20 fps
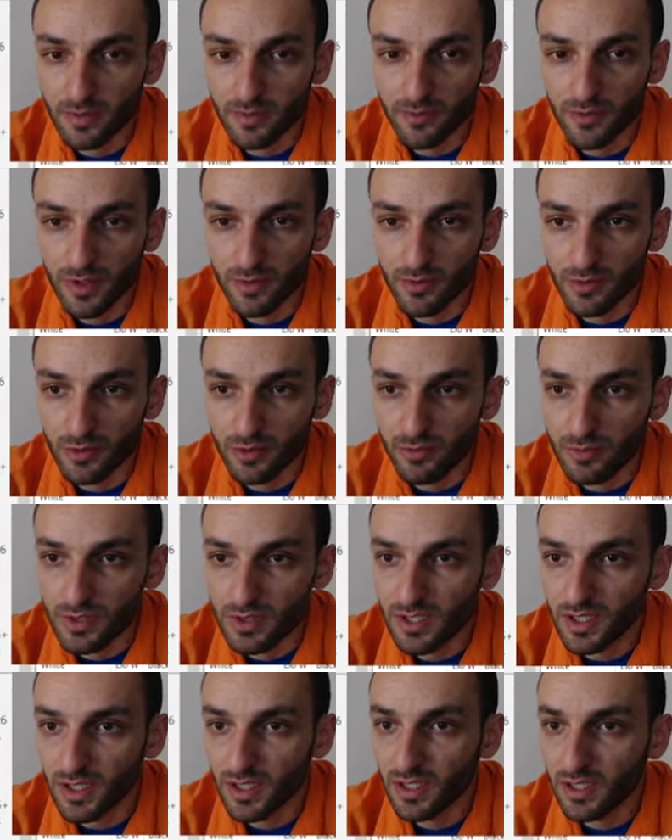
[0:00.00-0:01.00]
if I'm not
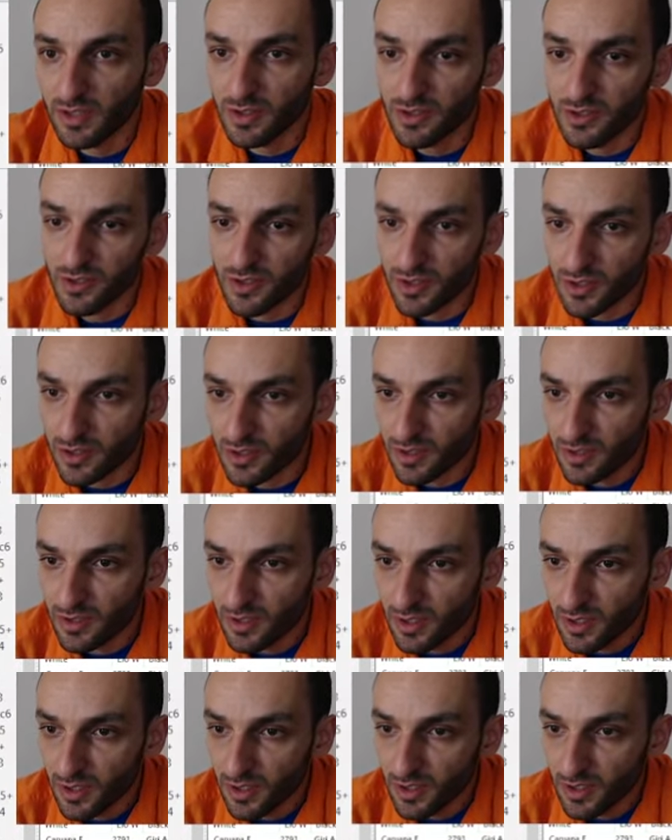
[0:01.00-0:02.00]
mistaken, just
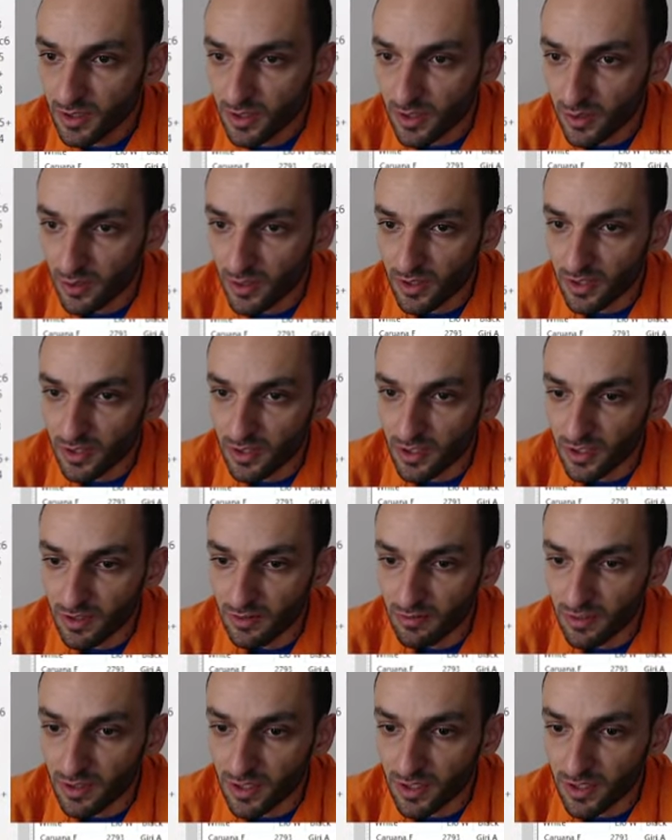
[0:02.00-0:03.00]
Caruana
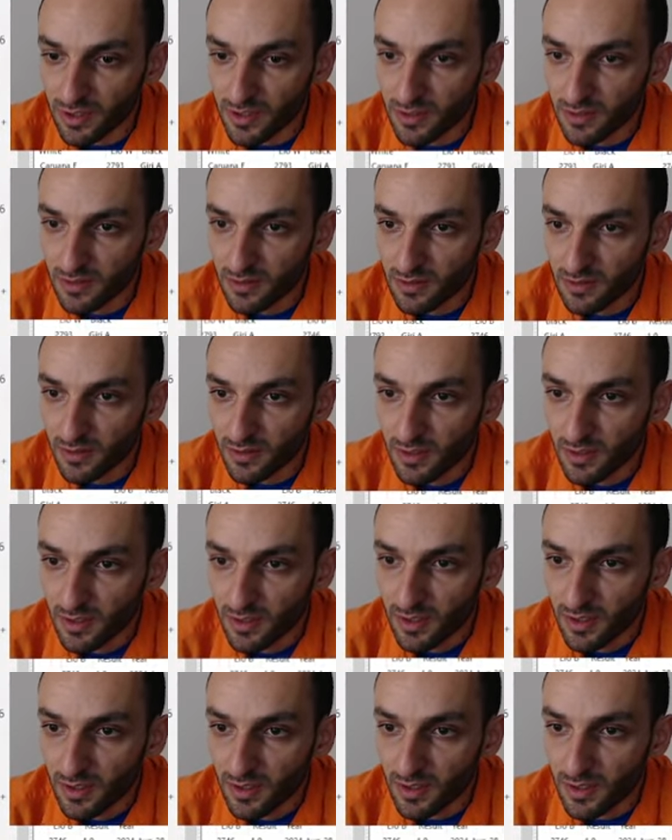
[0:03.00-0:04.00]
Giri, yes
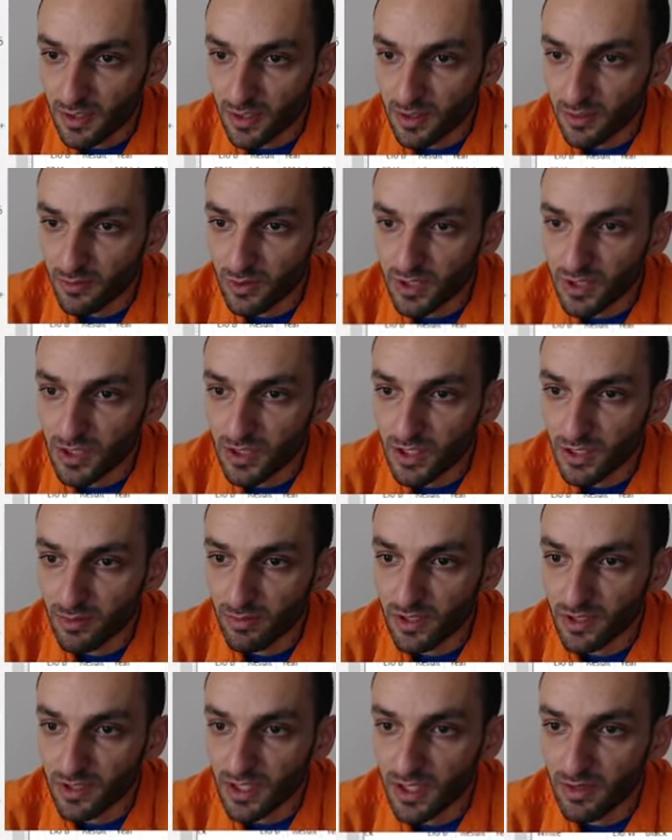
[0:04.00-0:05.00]
and we see knight
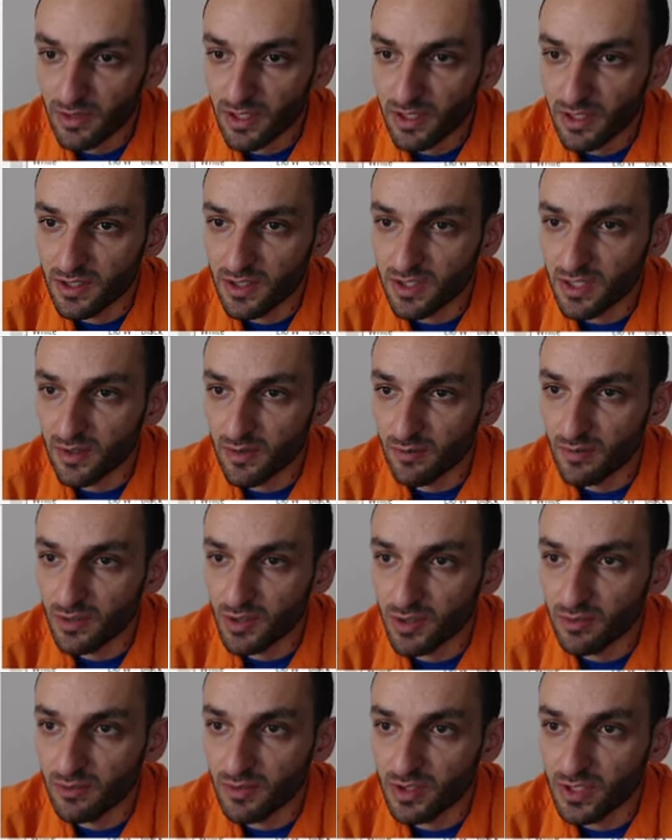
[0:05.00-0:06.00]
b7, knight d7,
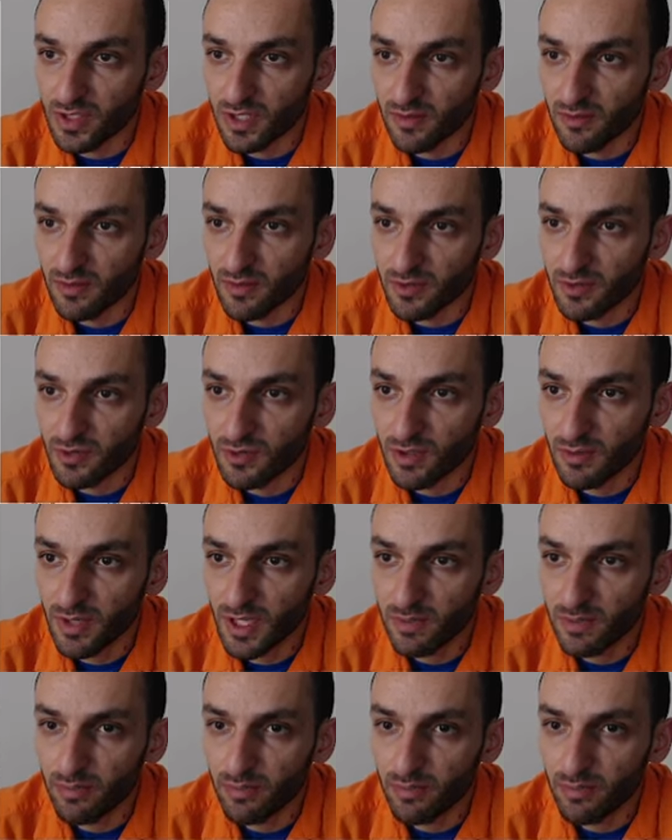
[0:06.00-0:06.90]
bishop d7. So the main